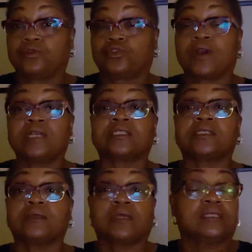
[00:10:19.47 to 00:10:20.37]

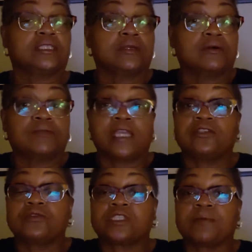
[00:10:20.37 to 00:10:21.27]
trust until they
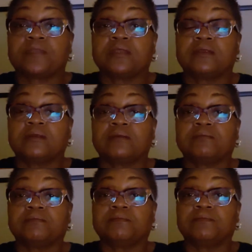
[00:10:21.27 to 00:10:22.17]
do something
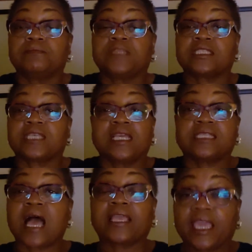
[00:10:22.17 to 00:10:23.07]
that says,
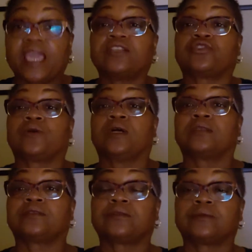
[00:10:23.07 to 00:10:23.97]
I can't trust.